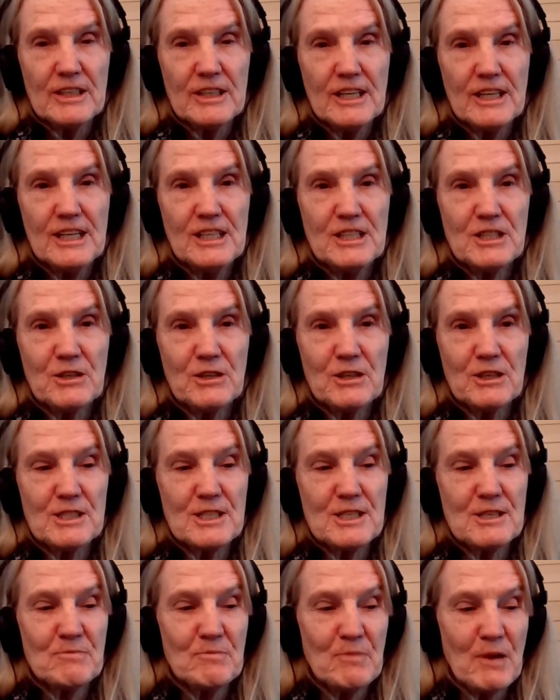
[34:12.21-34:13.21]
He took
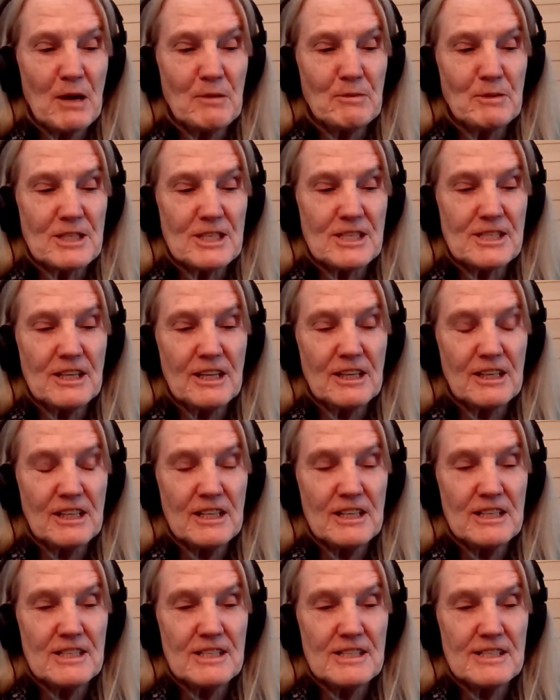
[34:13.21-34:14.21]
some Bible
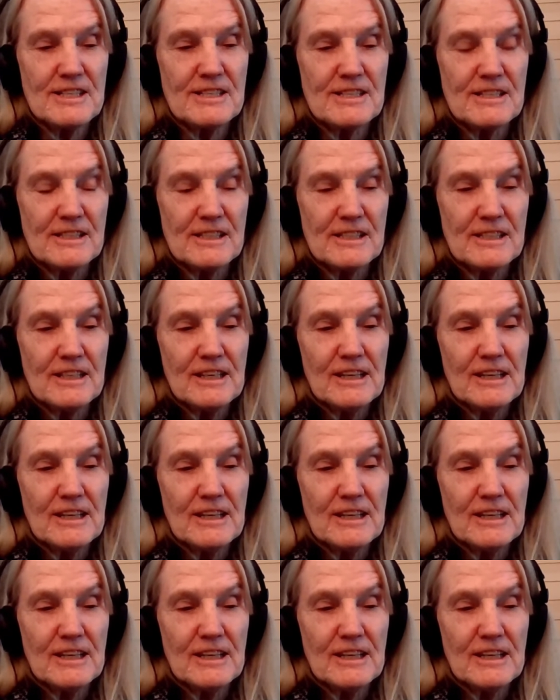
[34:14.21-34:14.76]
studies